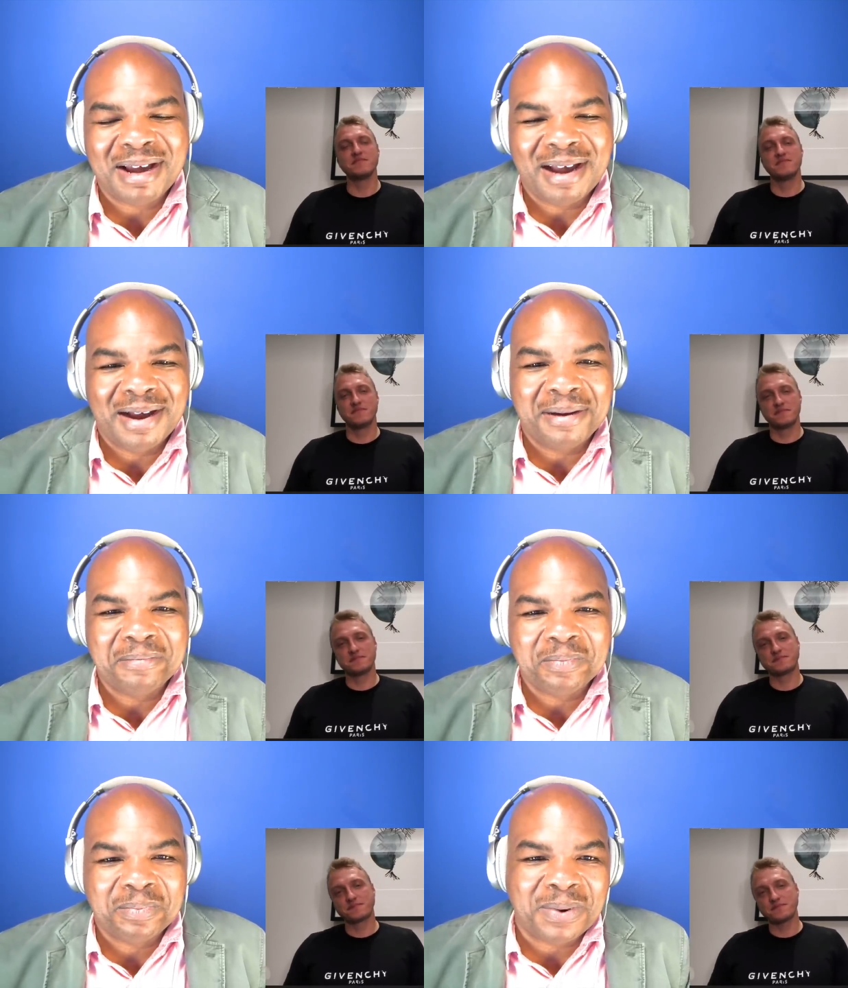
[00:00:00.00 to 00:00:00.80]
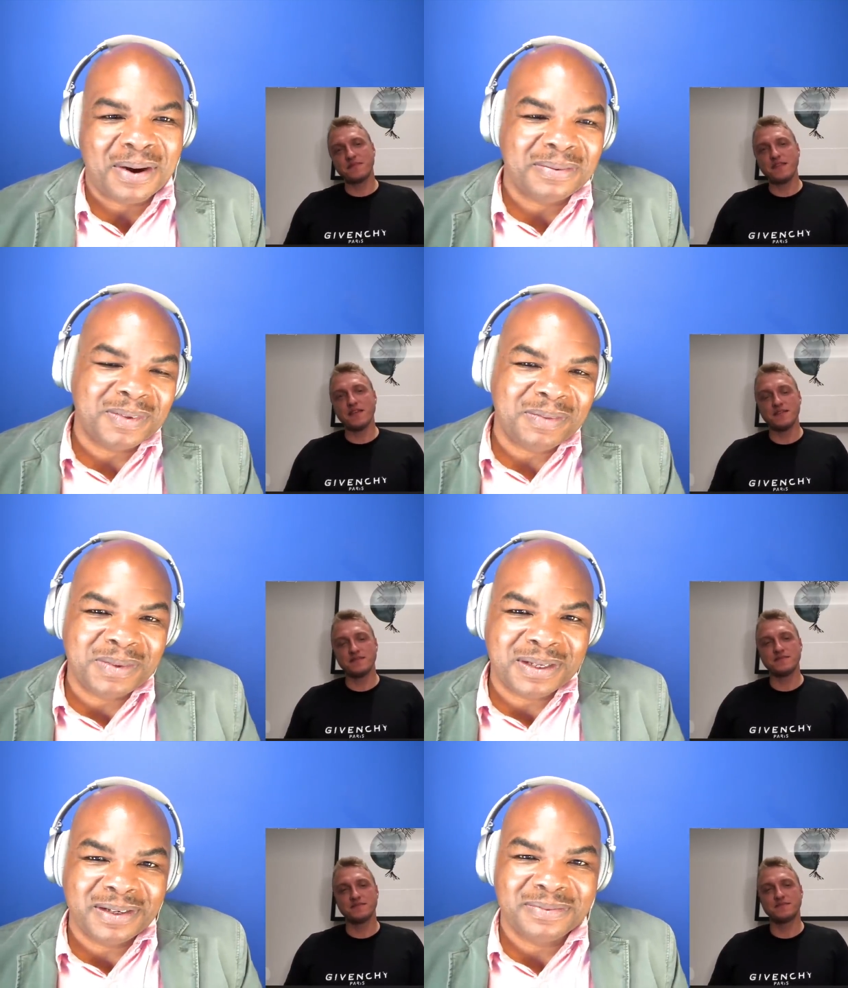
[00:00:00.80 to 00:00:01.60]
Speaker 1: Um, probably
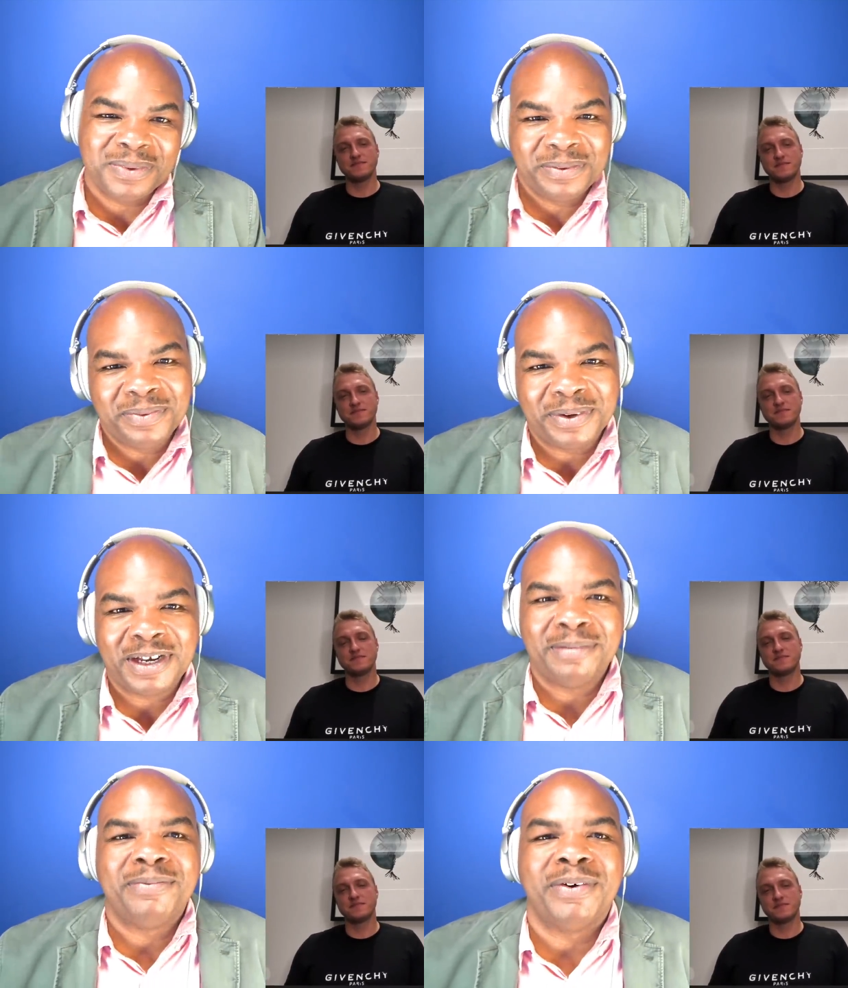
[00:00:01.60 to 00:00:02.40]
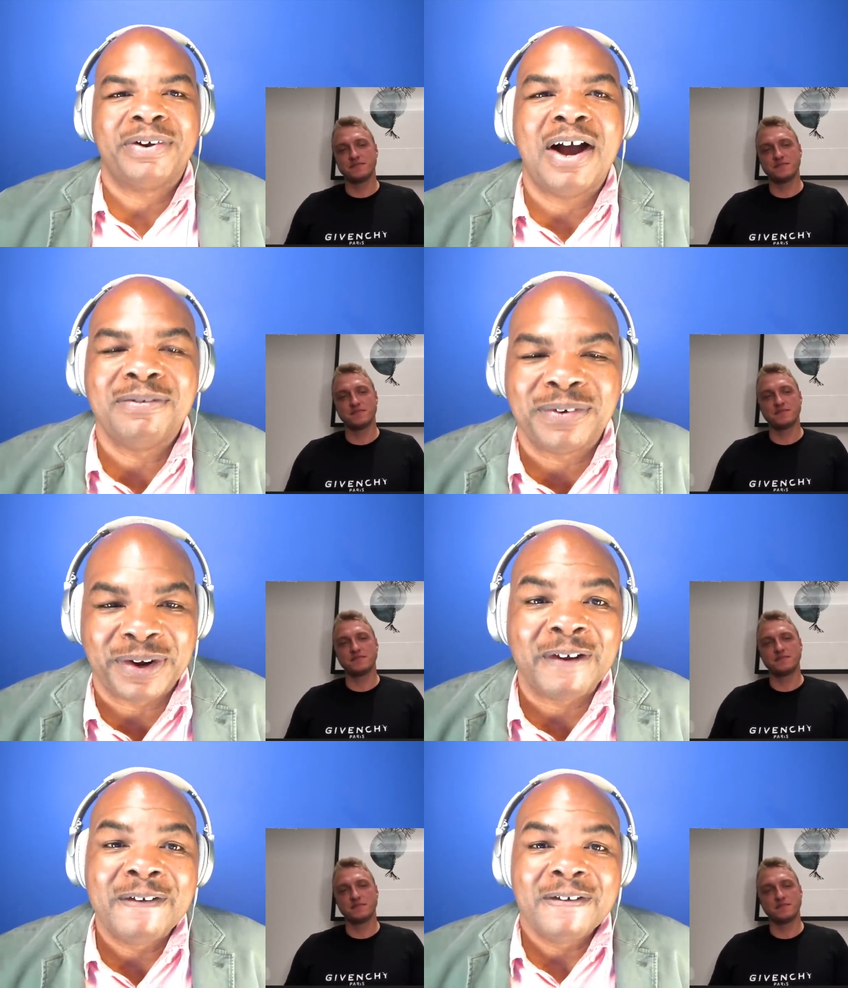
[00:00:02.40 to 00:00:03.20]
because we're we're kind of
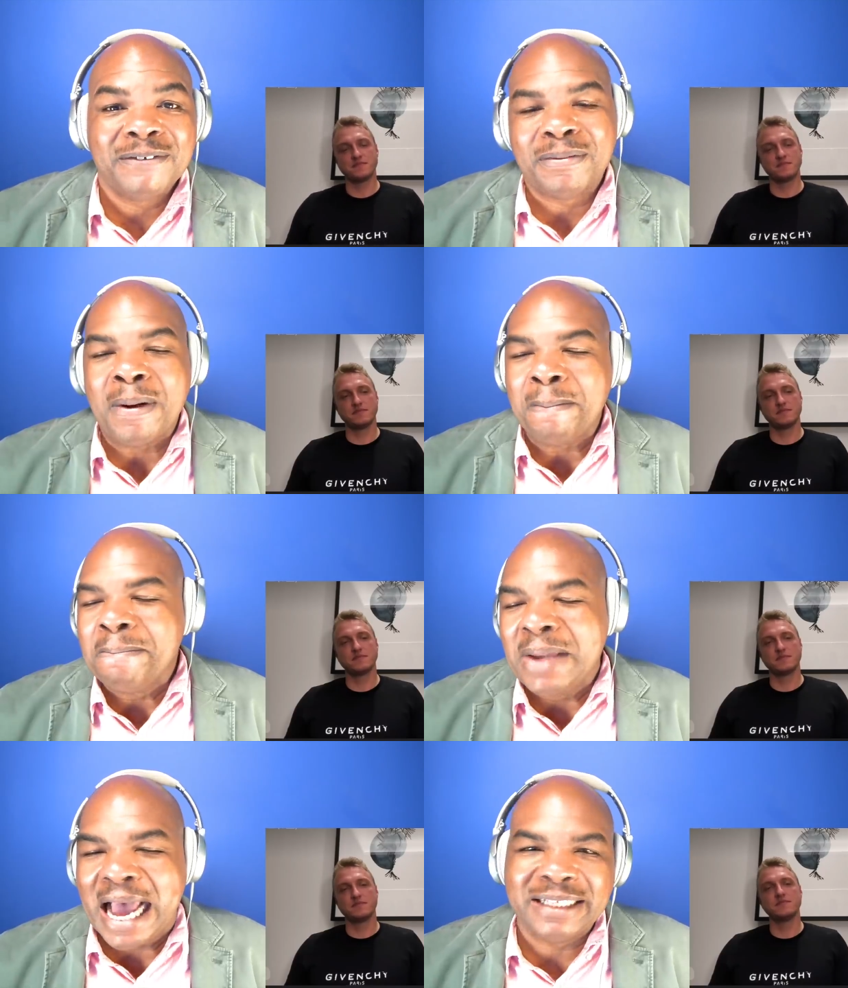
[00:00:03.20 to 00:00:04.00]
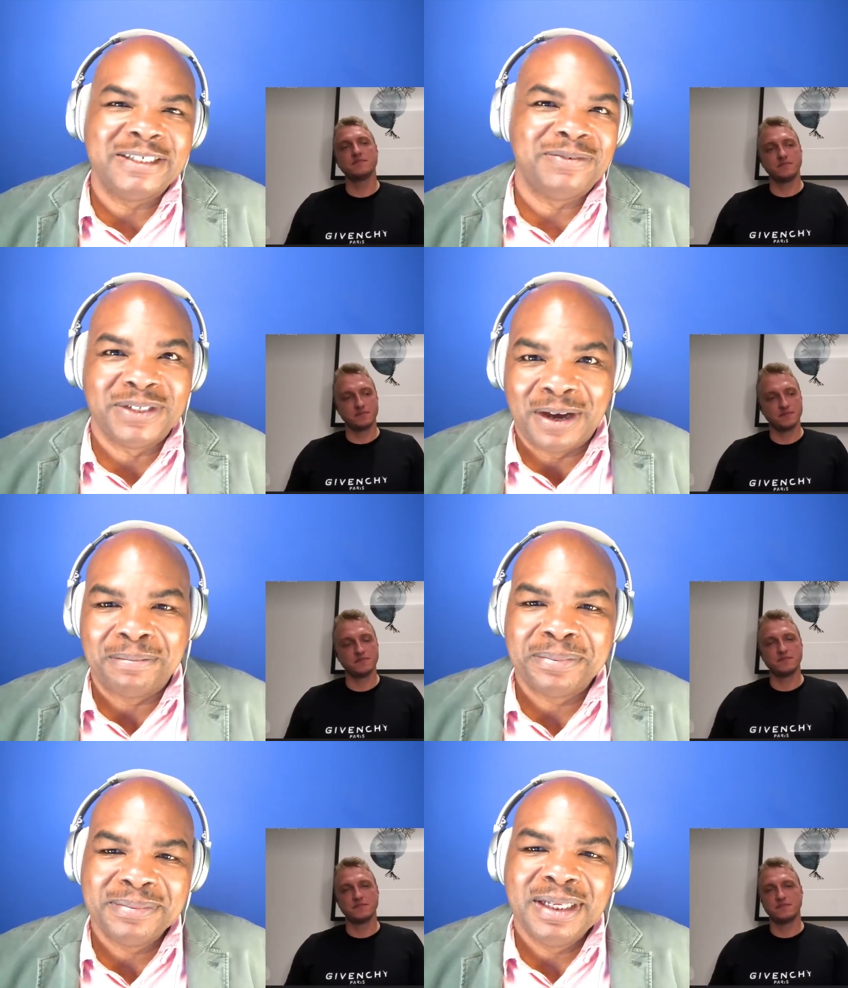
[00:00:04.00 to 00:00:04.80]
recovering from a massive dump